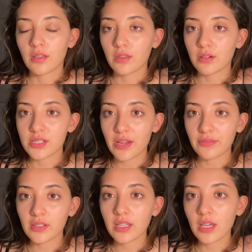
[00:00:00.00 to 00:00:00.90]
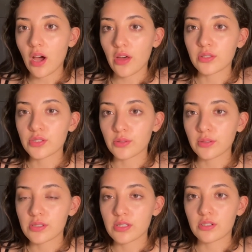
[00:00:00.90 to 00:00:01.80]
There are definitely other
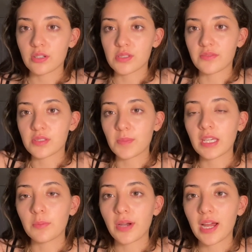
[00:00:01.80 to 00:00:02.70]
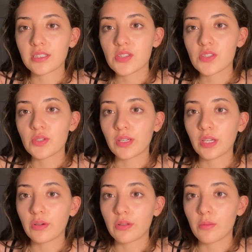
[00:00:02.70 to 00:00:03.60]
drills in terms of speaking practice. You can
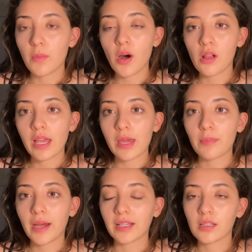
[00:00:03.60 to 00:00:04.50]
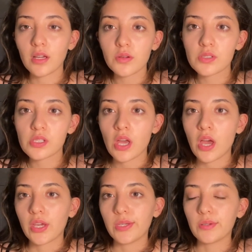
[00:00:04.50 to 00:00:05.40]
go to the mall and buy clothes.
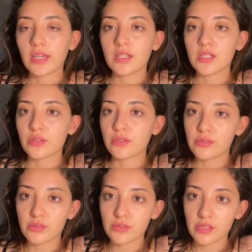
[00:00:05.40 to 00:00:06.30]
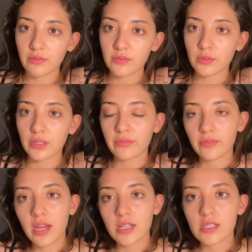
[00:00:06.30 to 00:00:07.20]
You can introduce yourself to a new
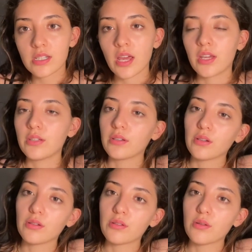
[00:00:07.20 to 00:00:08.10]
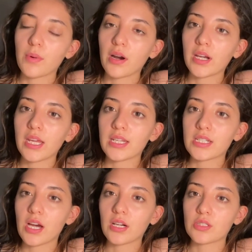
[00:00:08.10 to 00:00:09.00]
friend. You can go to a party and
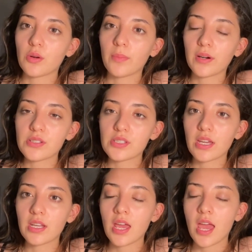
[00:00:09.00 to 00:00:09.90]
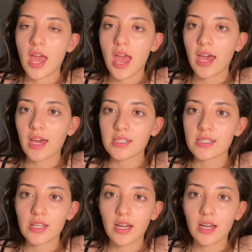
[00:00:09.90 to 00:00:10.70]
talk to a person. And